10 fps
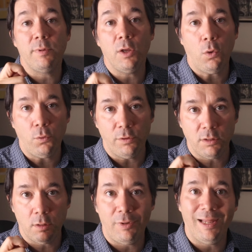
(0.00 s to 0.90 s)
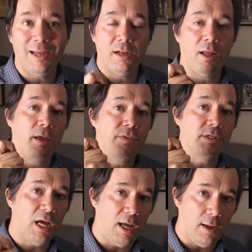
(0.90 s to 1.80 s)
to be holding the blade at the
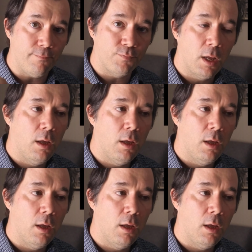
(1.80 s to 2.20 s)
time.